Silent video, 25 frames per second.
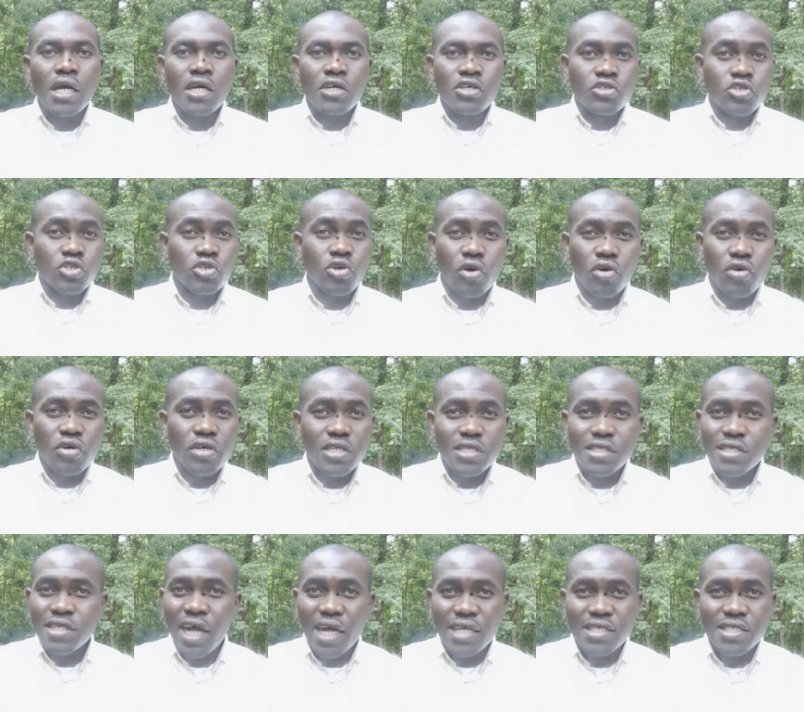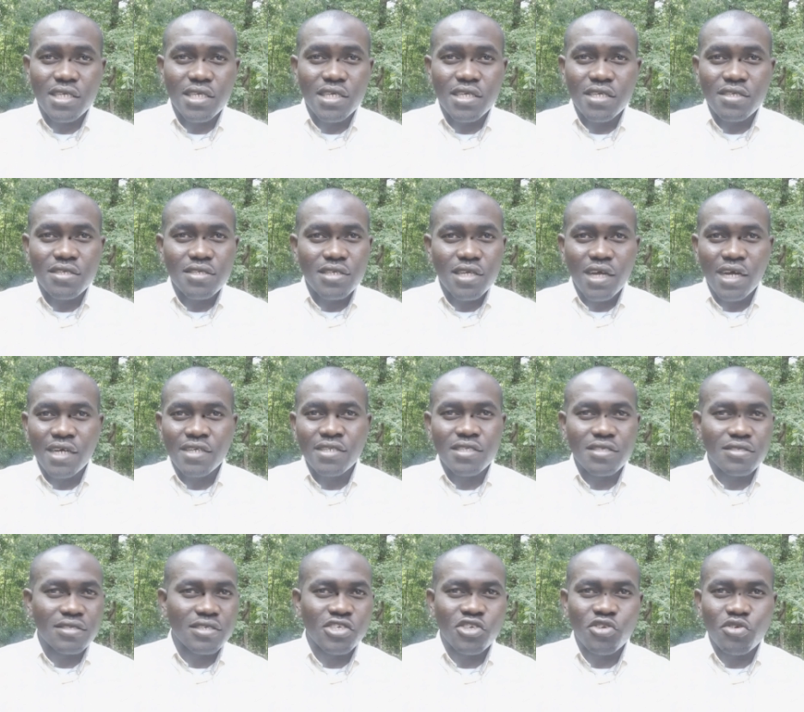So that's it, and
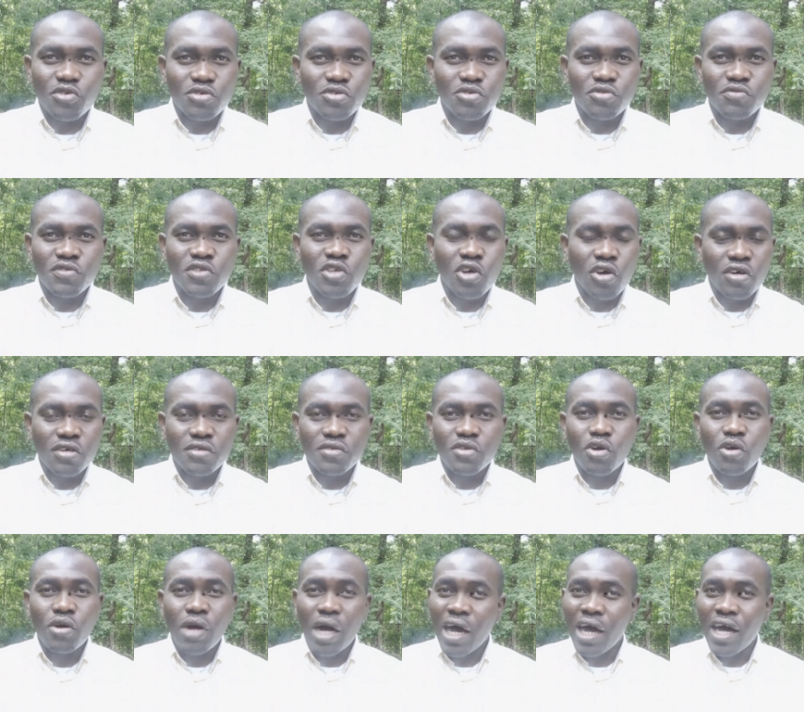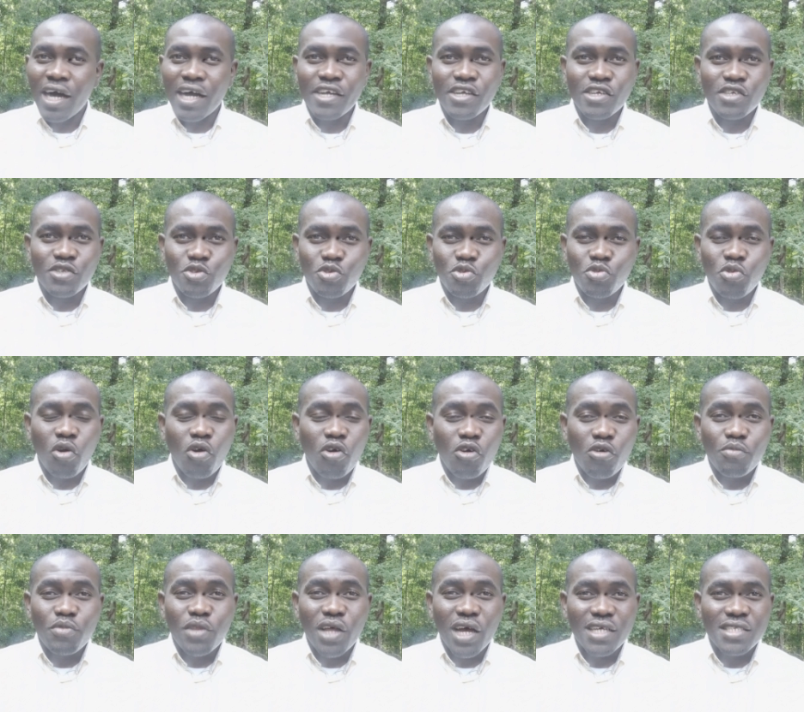you're done. I do
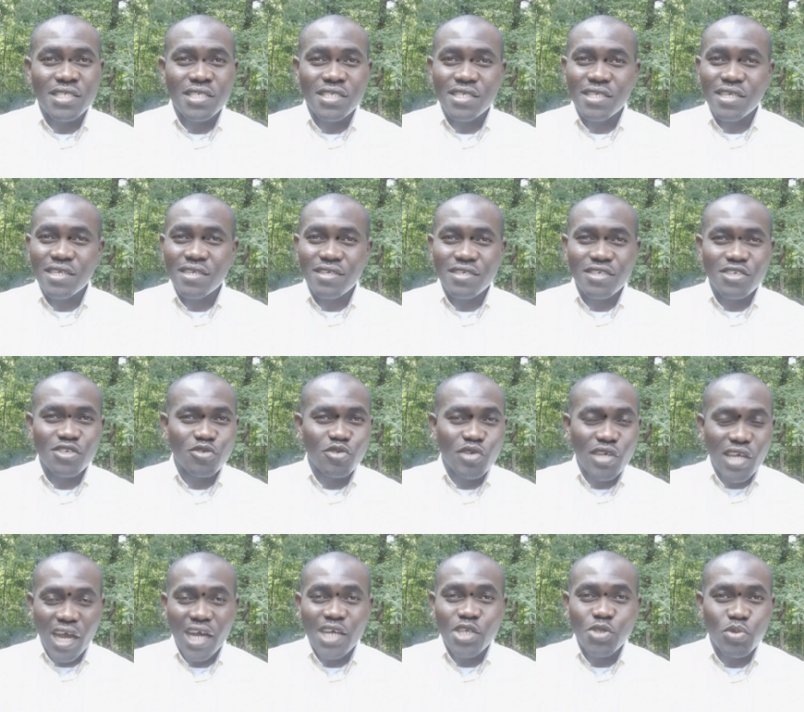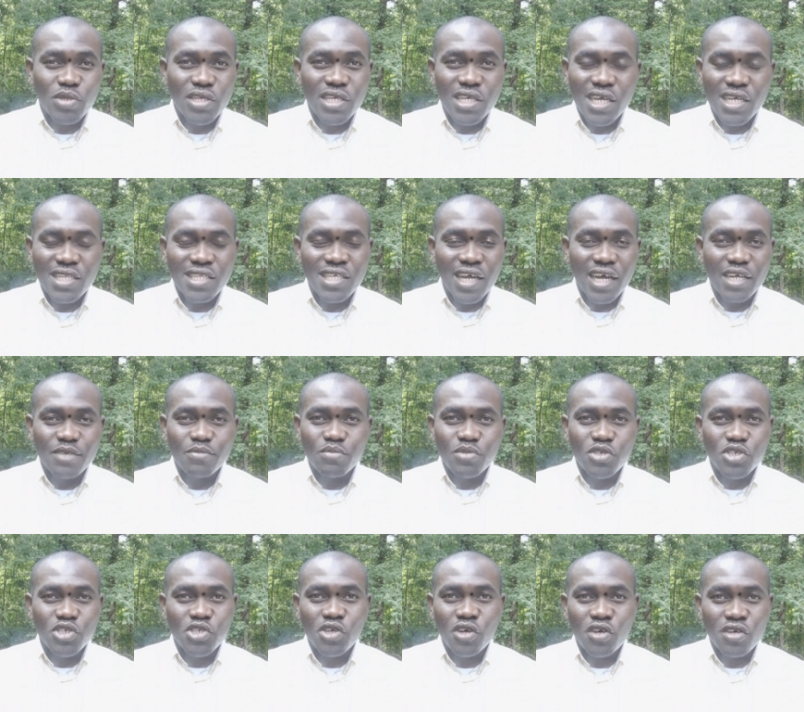hope that you guys will get the
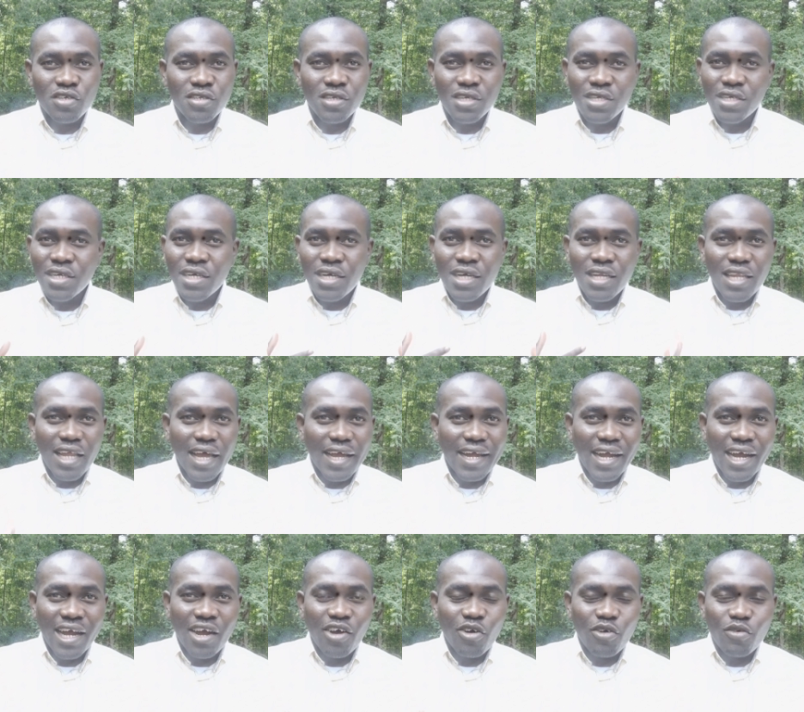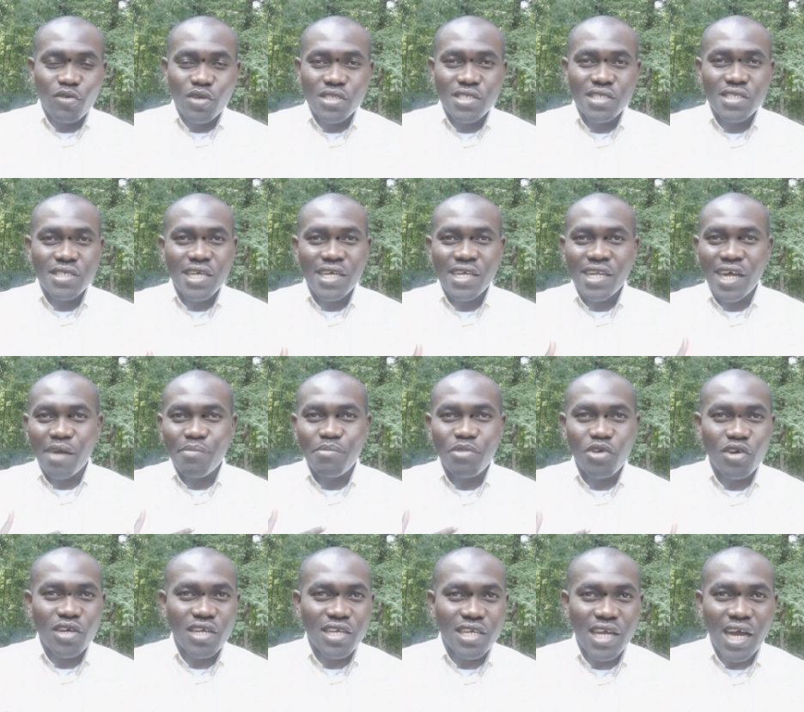admission. Like I always said, I'm
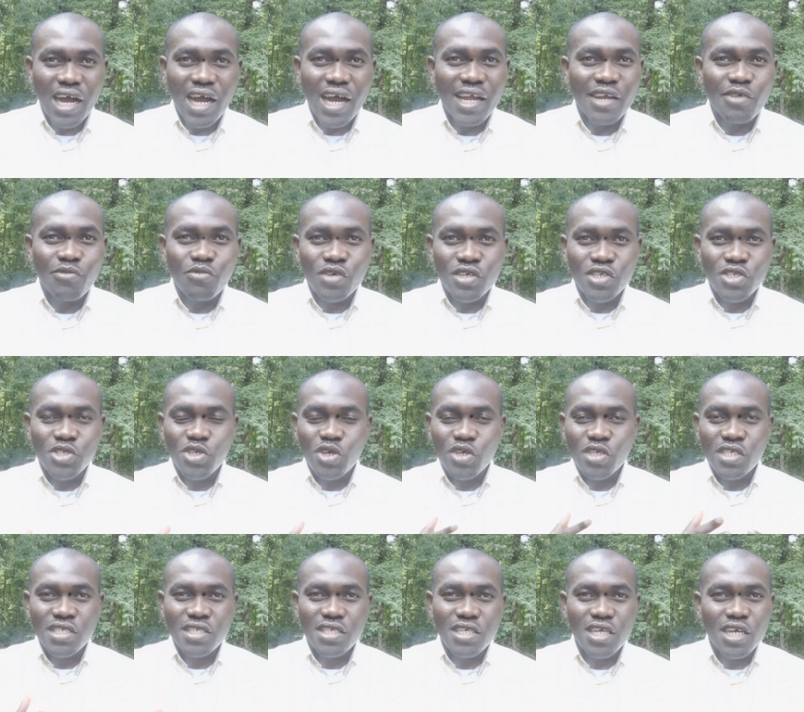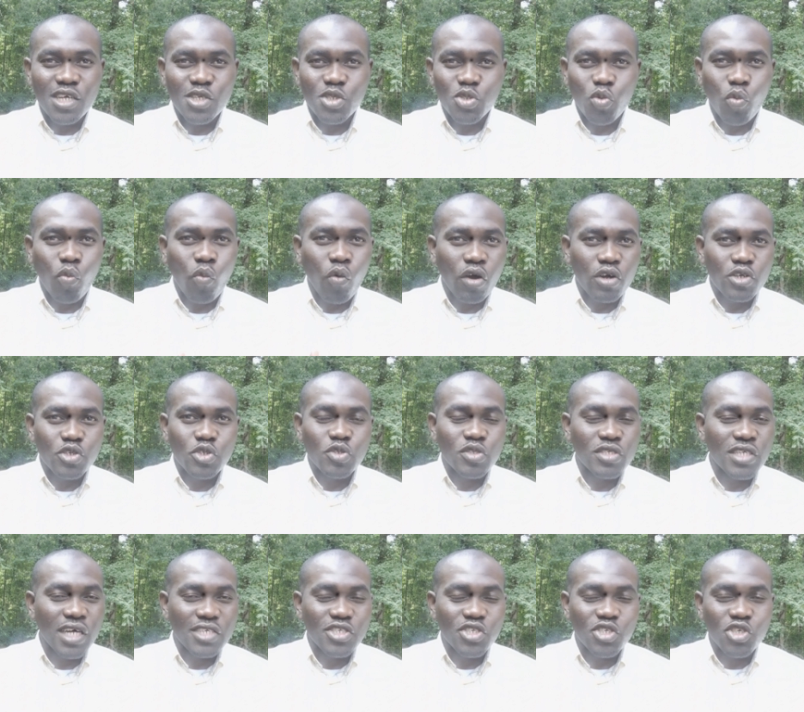your guy who is just here to walk through
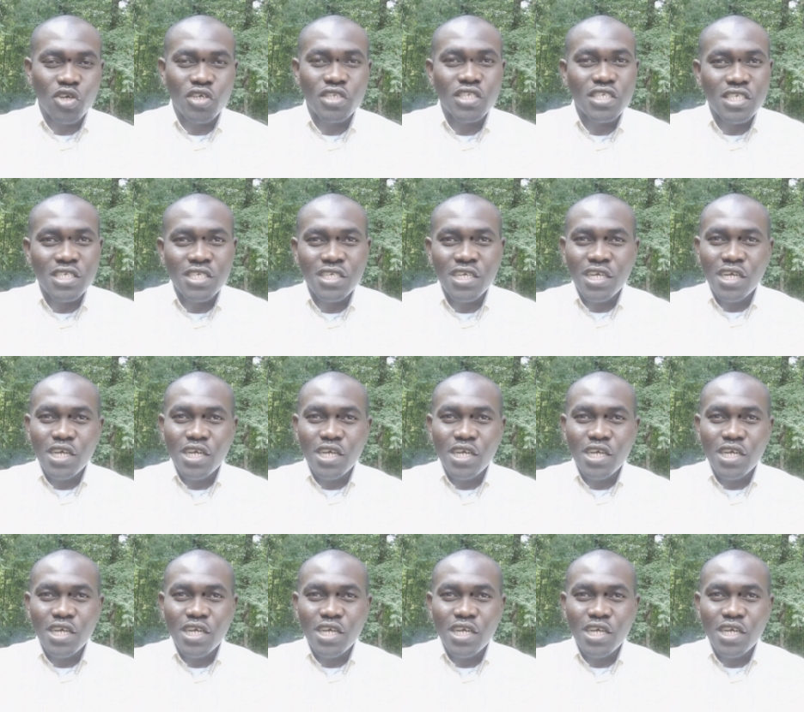that journey